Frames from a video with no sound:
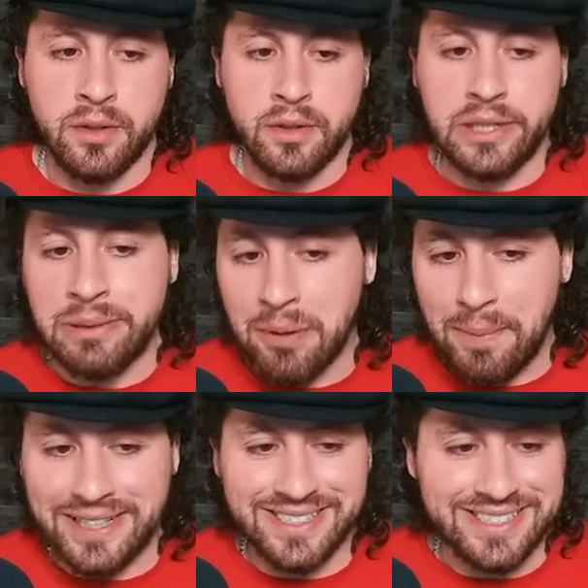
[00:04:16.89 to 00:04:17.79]
Lima
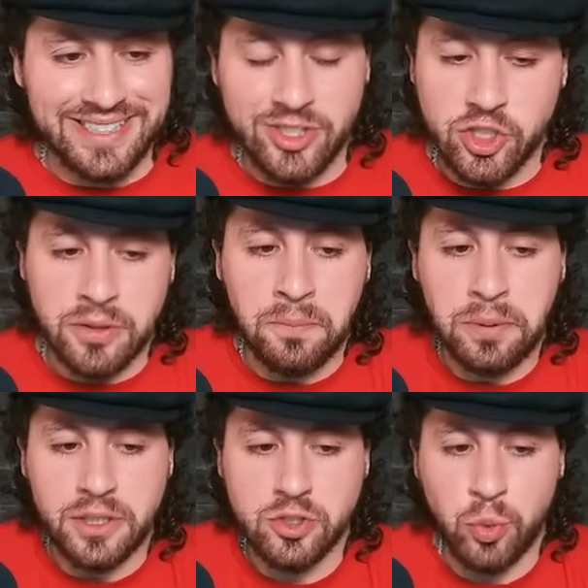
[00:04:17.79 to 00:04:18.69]
by decision,
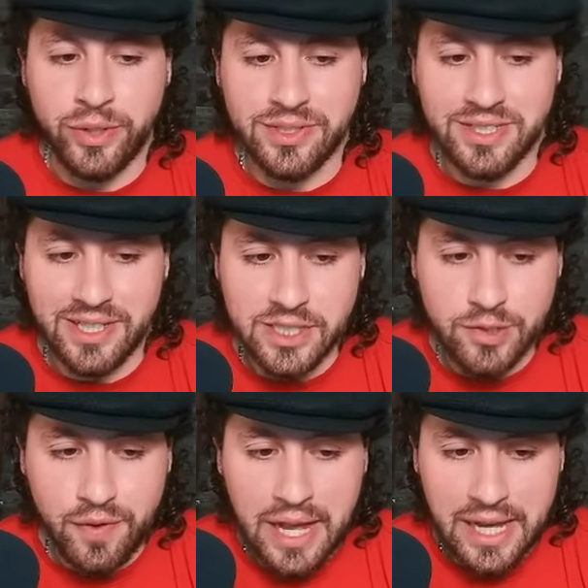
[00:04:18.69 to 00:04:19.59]
plus
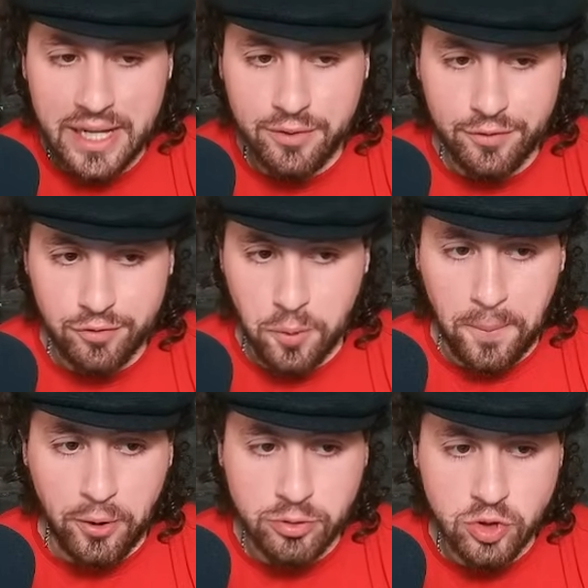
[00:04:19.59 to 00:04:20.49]
165.
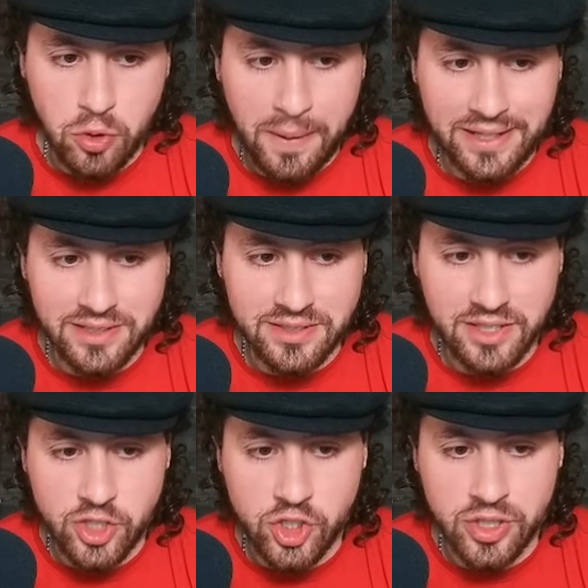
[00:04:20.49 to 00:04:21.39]
Raposo by
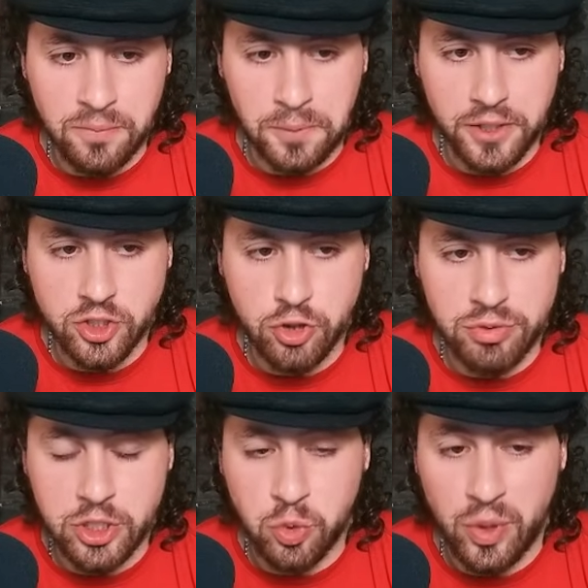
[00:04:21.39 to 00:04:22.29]
decision, plus
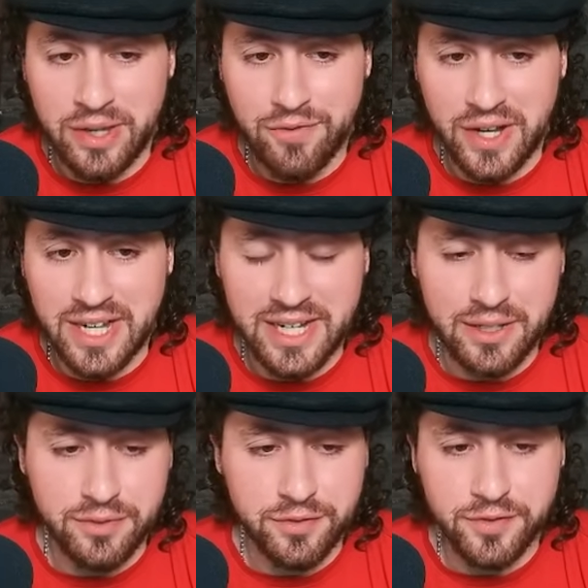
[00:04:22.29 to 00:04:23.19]

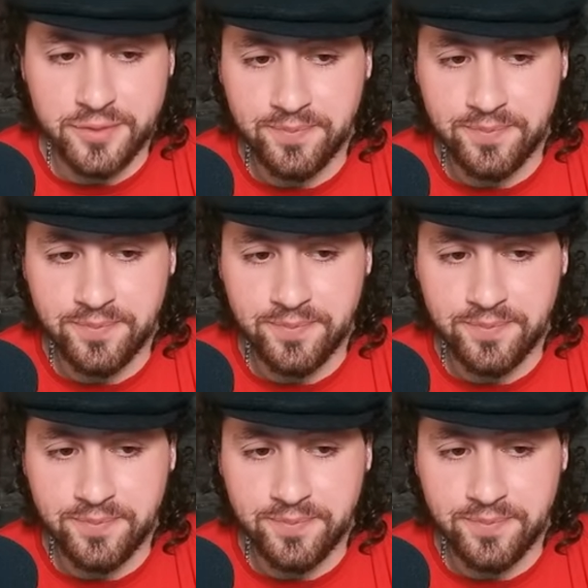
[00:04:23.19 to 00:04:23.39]
325.